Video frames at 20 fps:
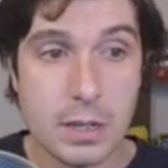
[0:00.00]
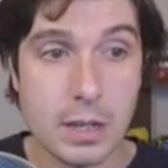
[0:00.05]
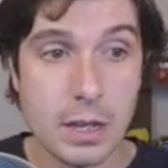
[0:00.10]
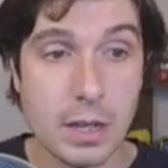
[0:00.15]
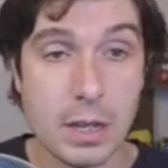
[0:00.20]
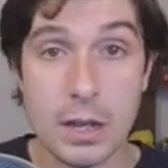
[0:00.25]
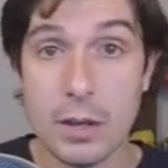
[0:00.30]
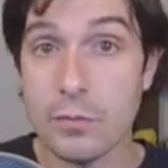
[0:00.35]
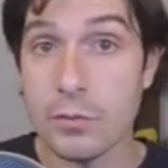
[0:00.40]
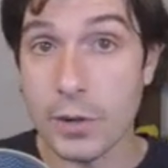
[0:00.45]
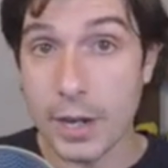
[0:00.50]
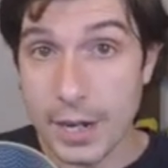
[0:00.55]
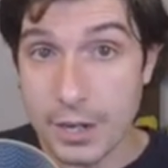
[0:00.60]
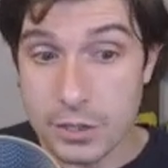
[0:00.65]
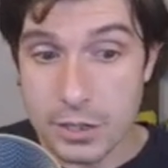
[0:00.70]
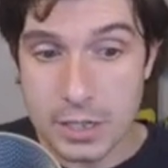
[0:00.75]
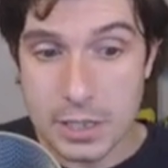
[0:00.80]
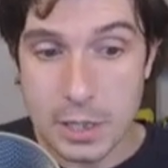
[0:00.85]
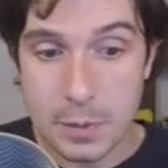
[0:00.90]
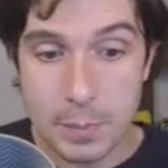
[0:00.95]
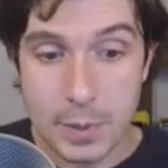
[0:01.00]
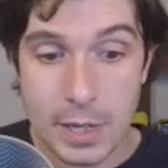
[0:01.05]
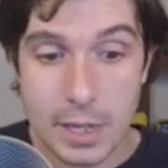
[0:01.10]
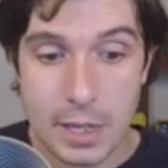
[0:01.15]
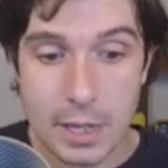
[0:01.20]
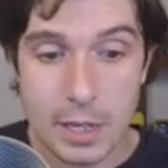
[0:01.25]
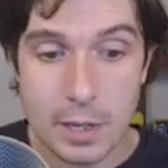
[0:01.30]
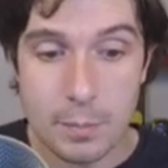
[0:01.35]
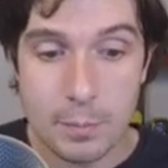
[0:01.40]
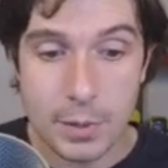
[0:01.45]
uh, for
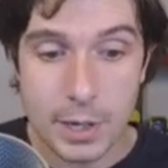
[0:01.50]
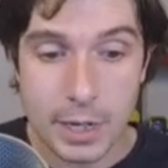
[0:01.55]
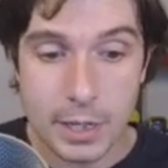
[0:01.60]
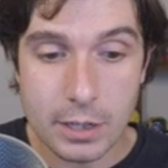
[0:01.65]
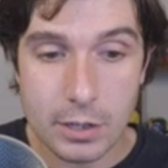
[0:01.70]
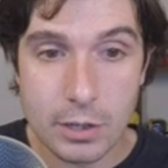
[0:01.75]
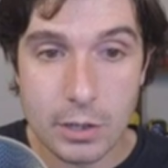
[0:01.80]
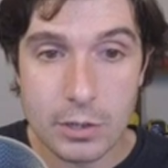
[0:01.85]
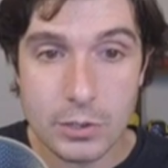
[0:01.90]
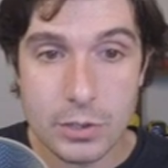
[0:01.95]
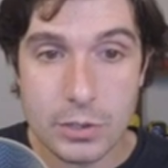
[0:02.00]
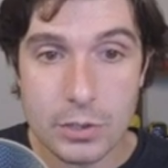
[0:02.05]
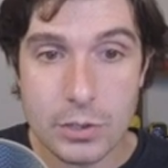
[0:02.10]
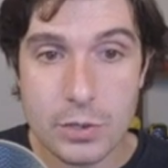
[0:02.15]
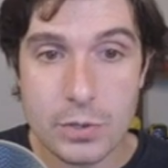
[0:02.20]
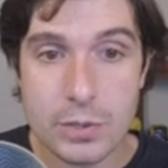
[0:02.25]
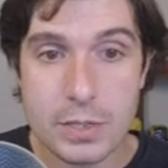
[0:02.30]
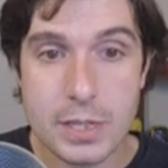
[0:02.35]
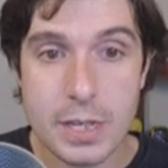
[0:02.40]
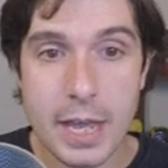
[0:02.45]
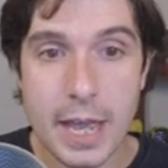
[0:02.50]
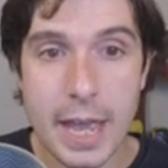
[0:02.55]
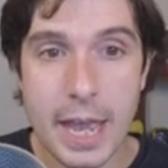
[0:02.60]
HTTP, but I can also use the